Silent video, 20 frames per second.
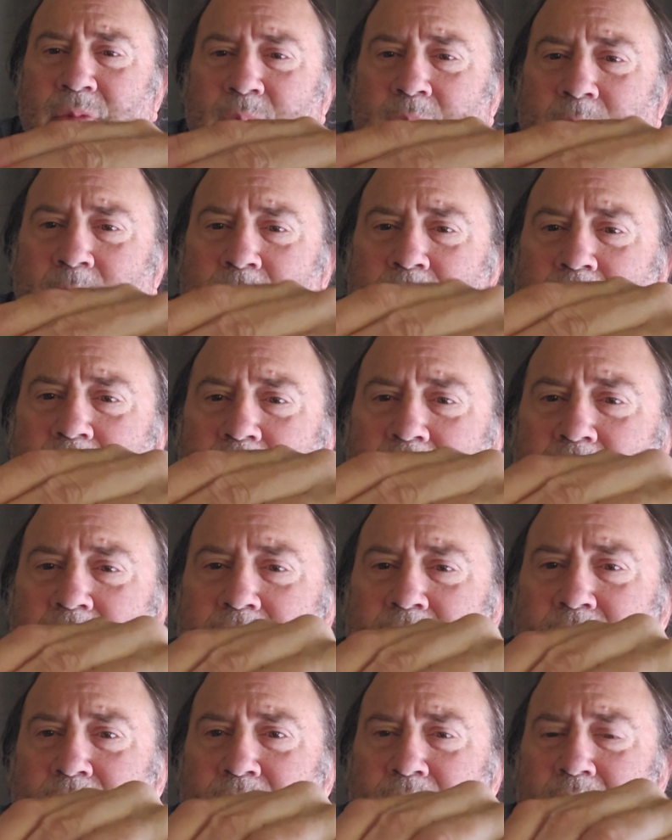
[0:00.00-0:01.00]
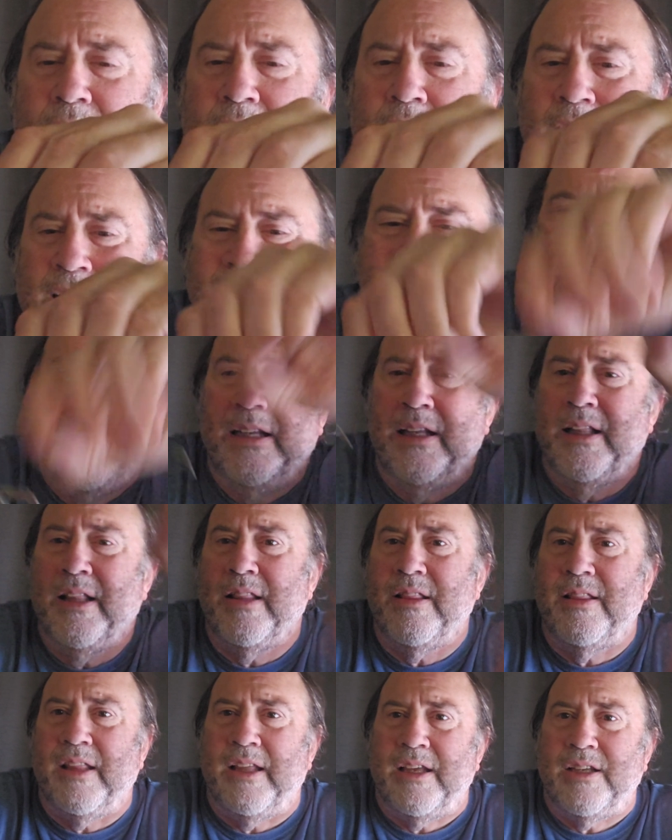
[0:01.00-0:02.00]
Maybe it's got a lot of different
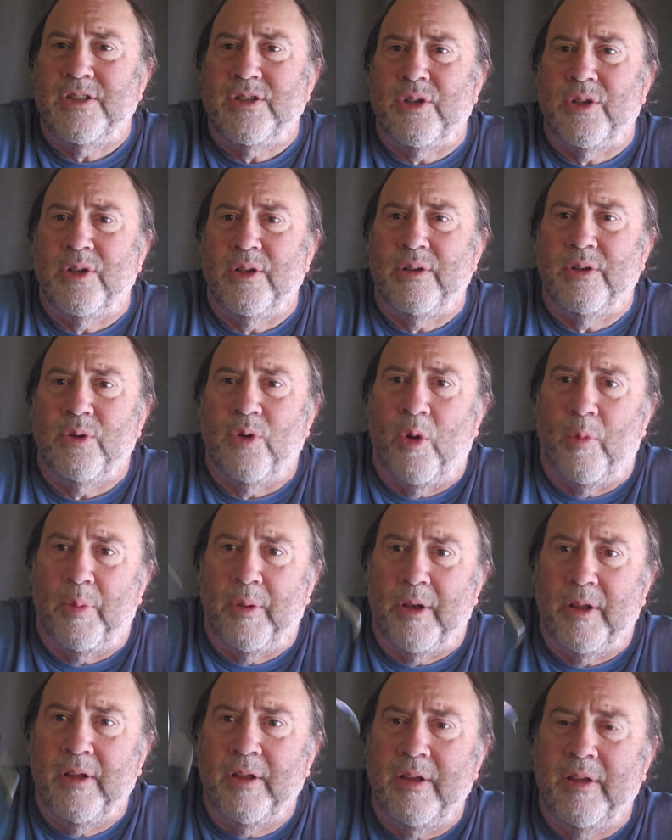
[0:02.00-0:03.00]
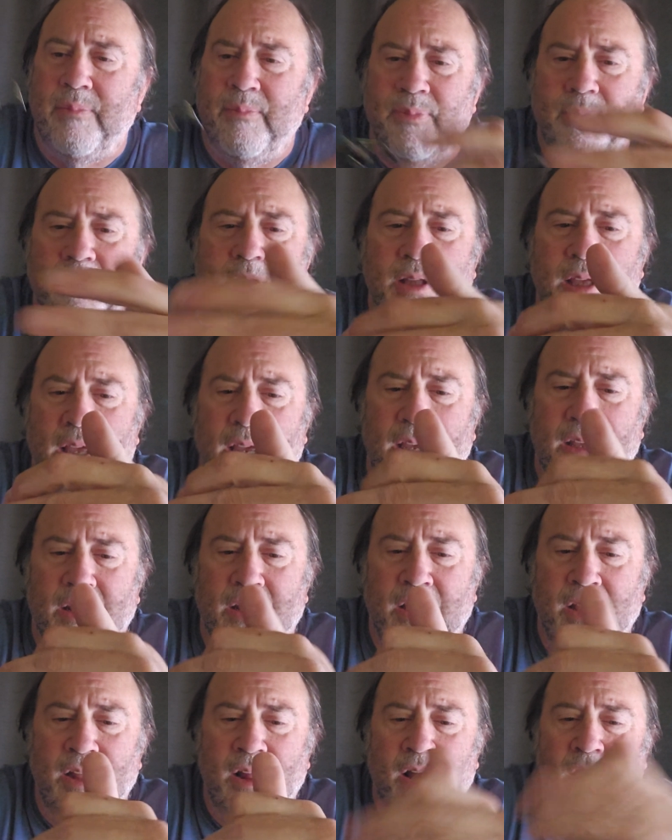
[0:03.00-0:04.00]
things you can do. Open a can,
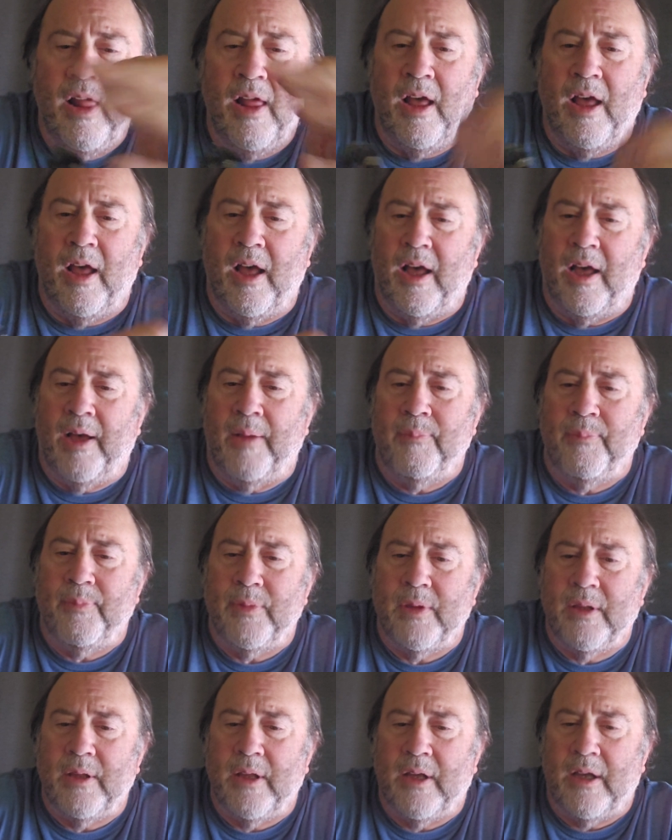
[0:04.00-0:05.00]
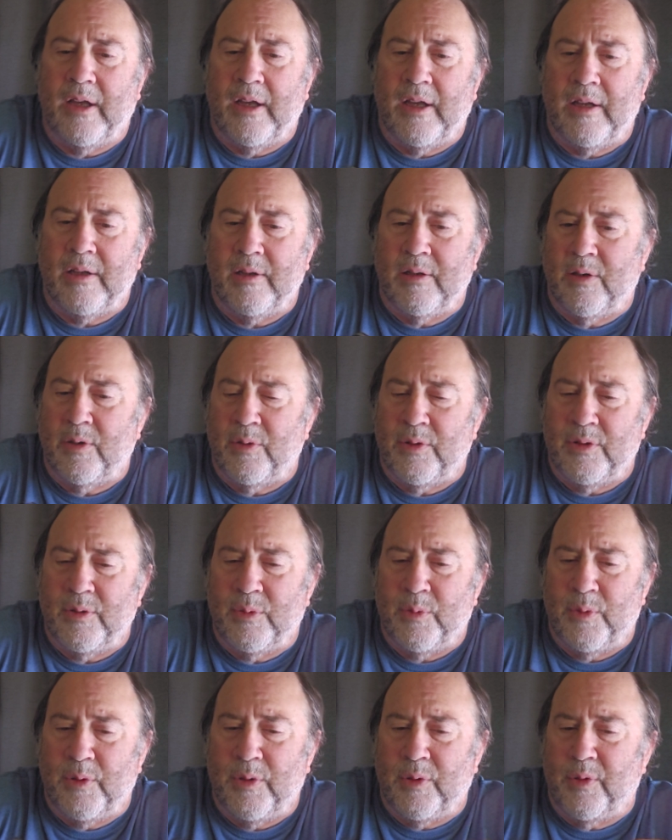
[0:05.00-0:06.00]
or
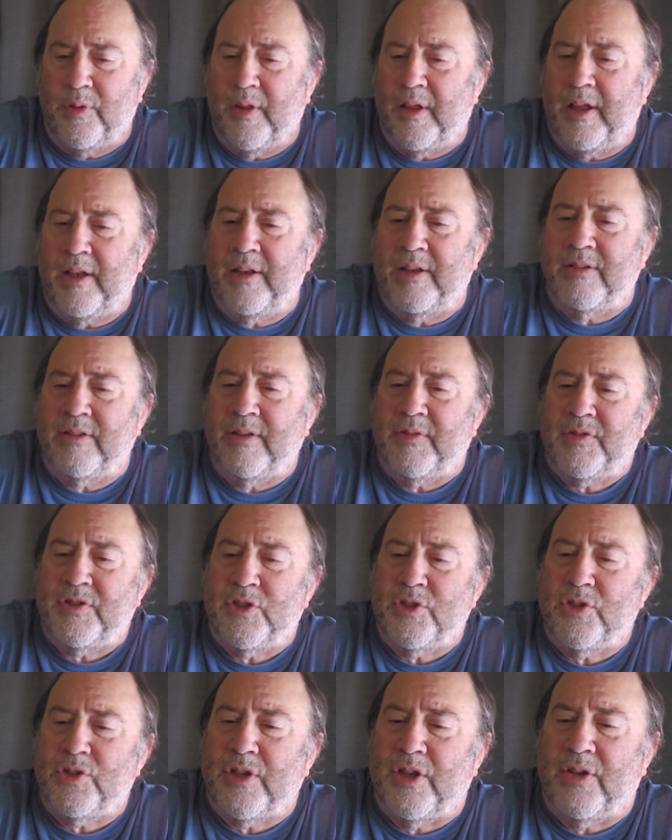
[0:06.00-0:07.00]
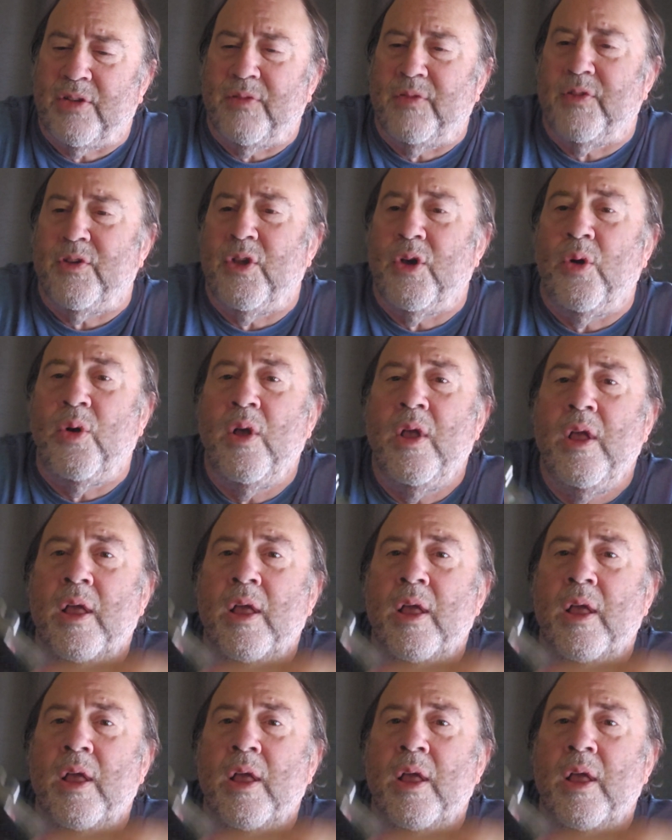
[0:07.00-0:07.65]
that. Does it have scissors? I don't even know.